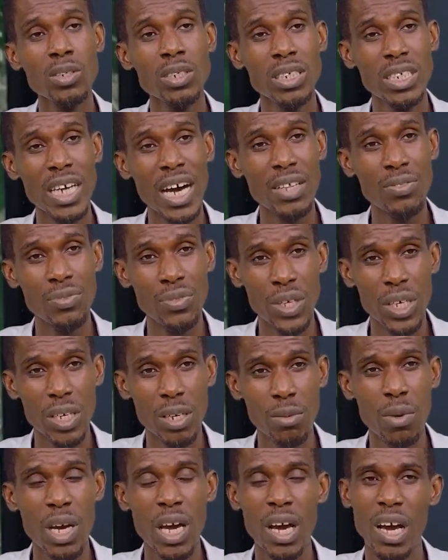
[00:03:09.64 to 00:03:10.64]
on that
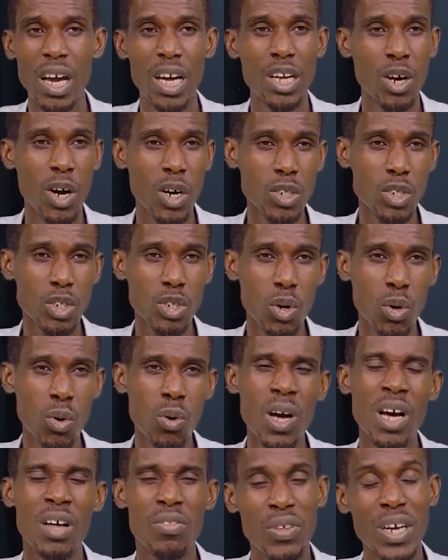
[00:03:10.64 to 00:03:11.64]
theme. And
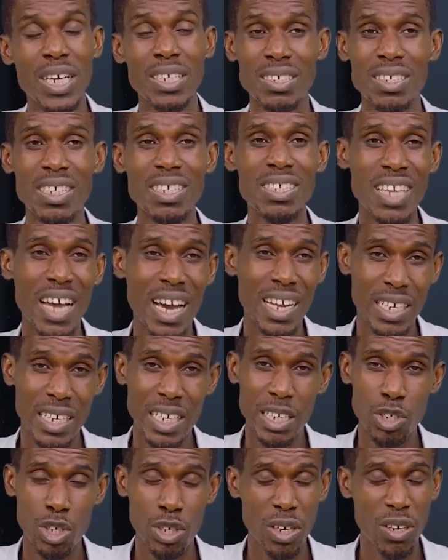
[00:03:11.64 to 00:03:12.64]
also, there is this
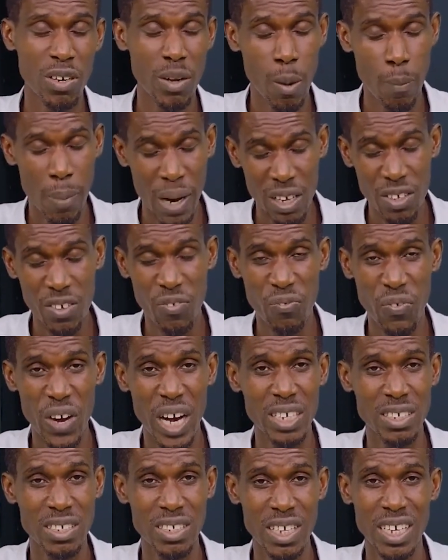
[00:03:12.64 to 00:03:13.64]
allegation about the
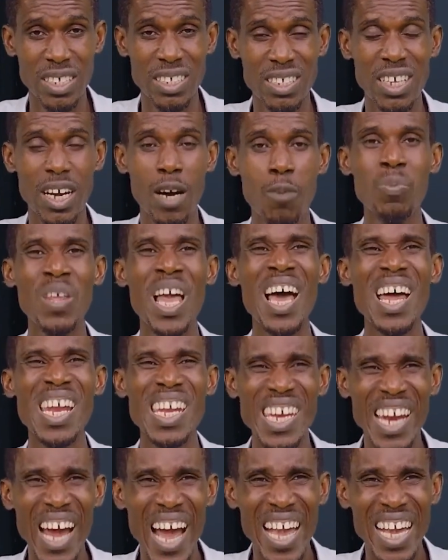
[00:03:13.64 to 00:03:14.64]
fact that uh,
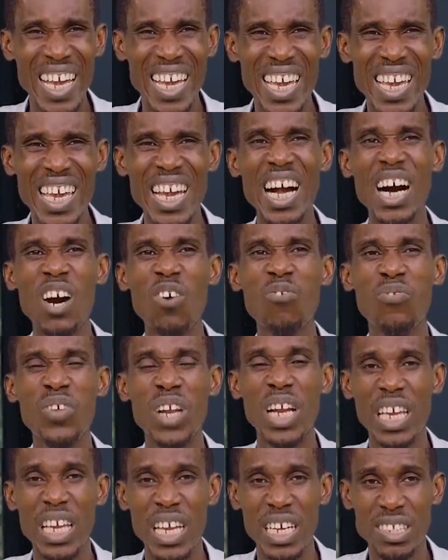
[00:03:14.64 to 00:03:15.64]
Nike
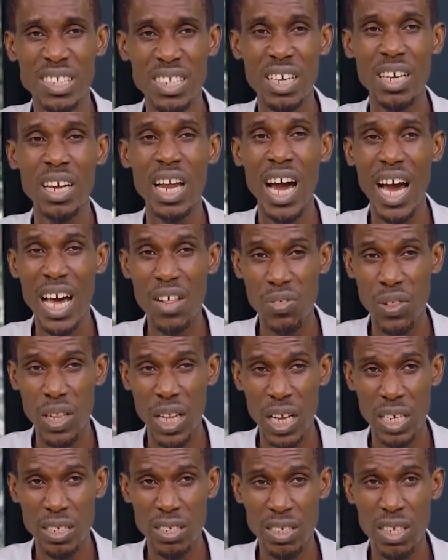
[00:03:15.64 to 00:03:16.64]
affiliated
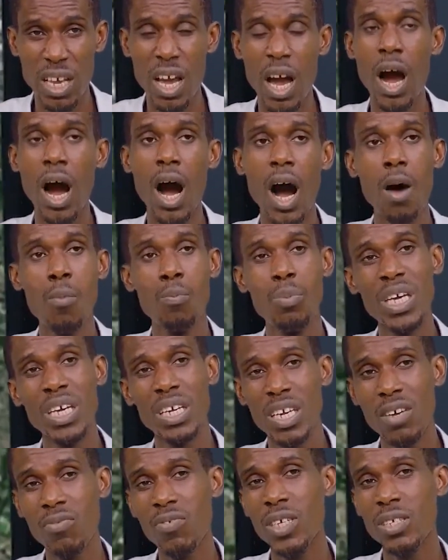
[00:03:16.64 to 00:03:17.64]
athletes are
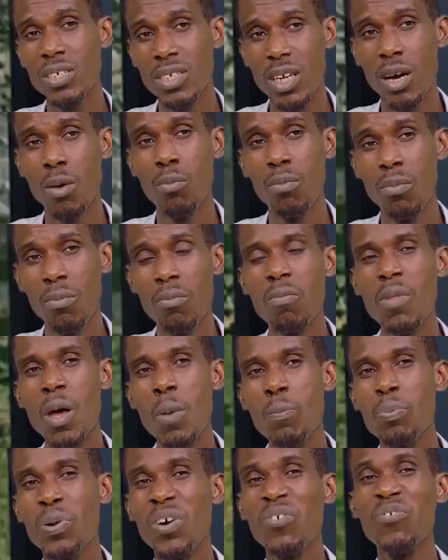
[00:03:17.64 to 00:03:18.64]
being given some
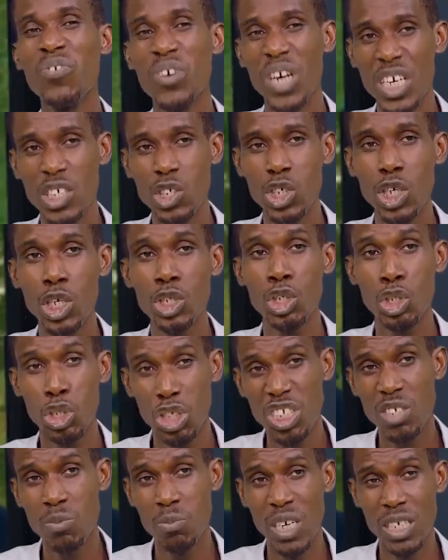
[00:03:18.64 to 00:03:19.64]
preferential
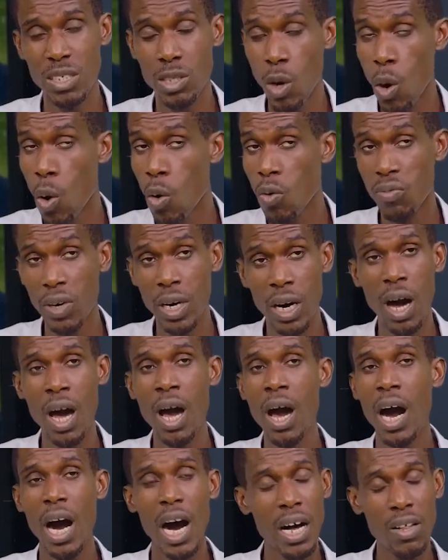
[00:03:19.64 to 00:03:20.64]
treatment over
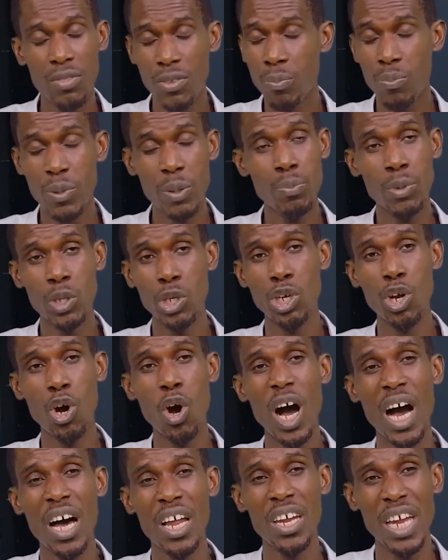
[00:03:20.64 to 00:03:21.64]
other people, you
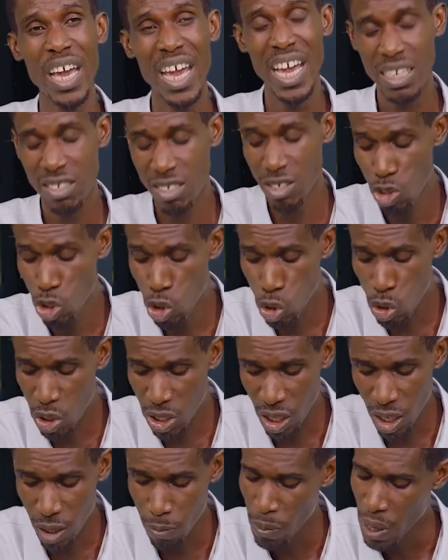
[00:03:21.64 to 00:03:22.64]
know, an ex
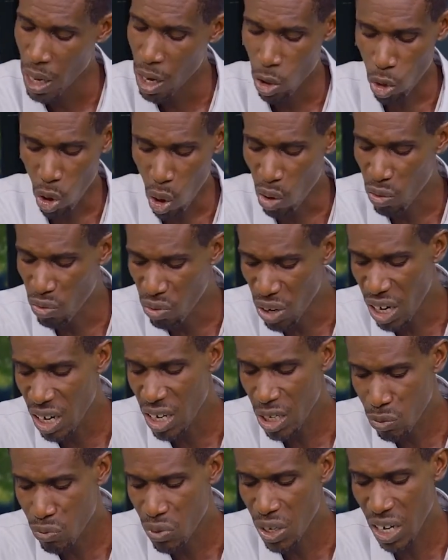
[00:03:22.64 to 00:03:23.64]
user got
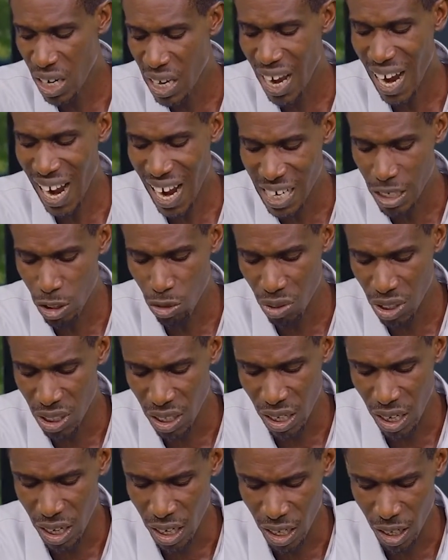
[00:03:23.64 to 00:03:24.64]
really, really
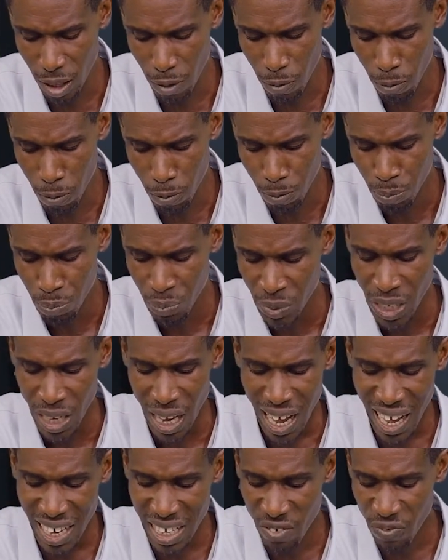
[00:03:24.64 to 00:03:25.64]
angry. Um,
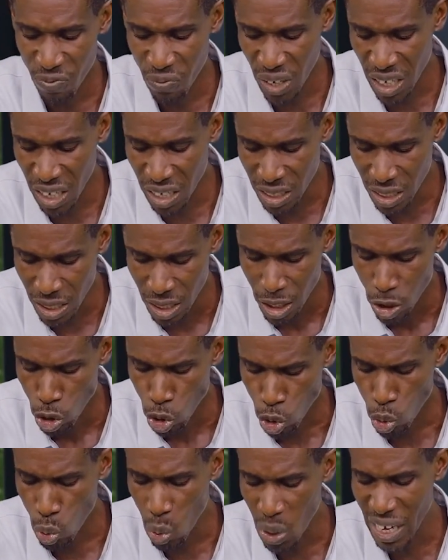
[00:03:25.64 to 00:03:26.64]
Aliphine
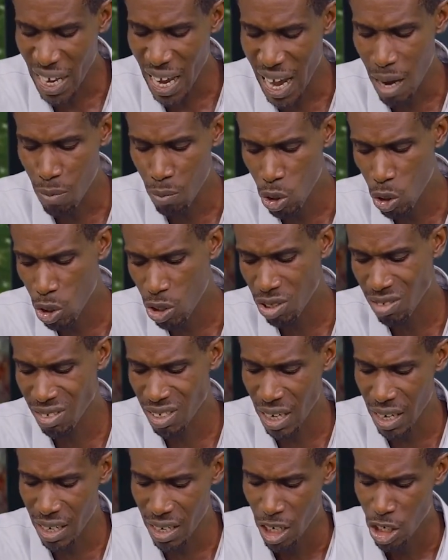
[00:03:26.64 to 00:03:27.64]
Tuliamuk
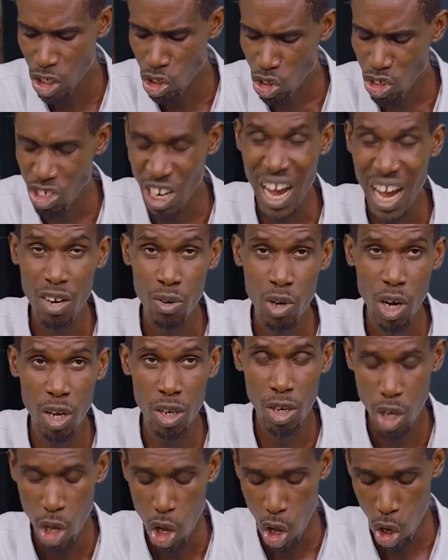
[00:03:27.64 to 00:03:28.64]
said
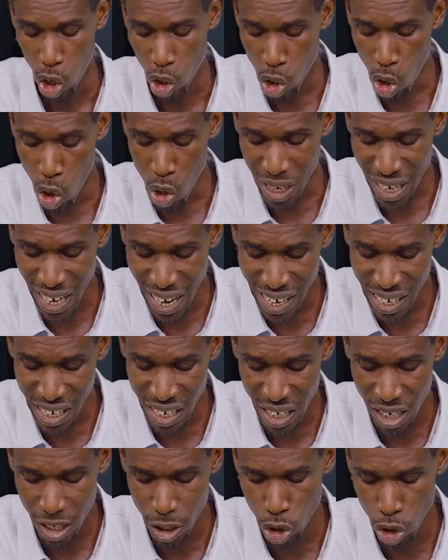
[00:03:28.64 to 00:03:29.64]
Sharon
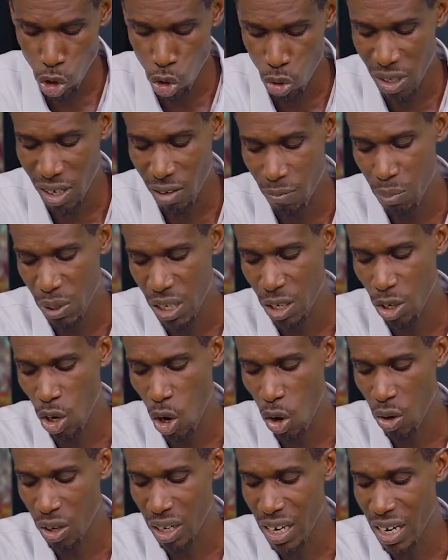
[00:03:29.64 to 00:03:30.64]
Lokedi should have been
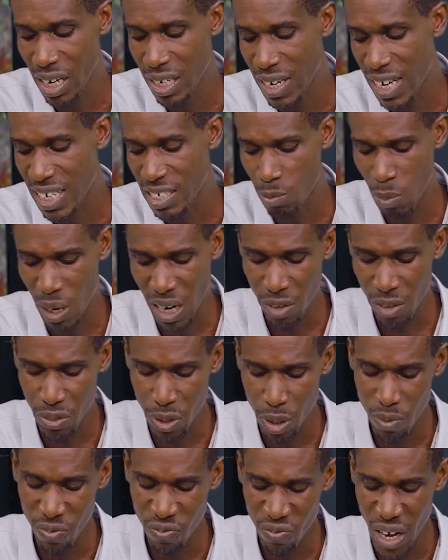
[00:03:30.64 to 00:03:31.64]
on Kenya's
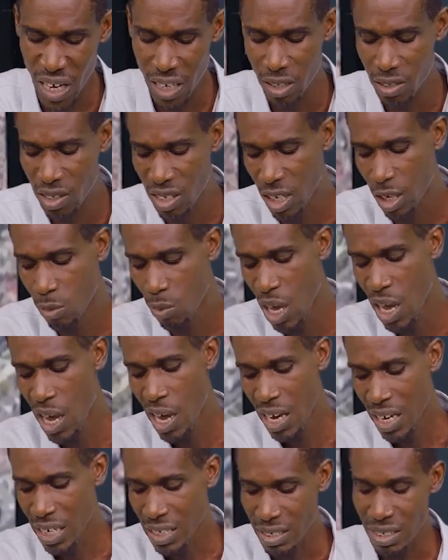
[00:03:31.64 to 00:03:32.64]
marathon final team
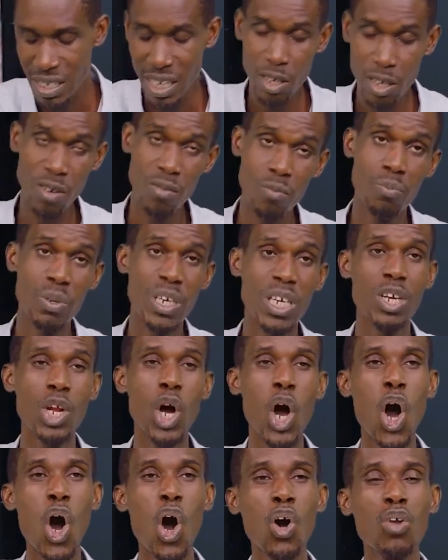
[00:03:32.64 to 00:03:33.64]
instead of
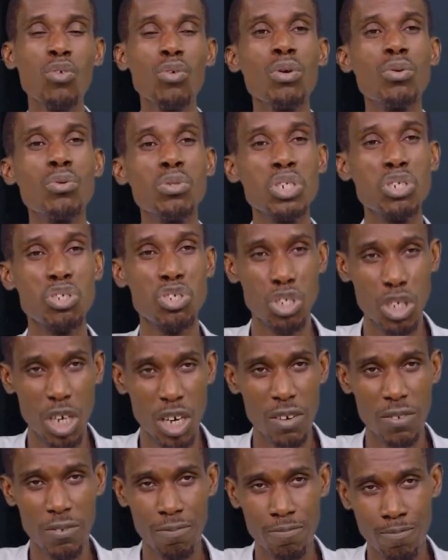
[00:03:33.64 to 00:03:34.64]
being on
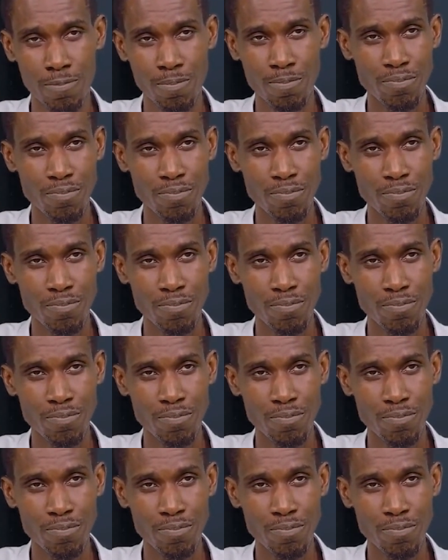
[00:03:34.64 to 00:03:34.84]
reserve.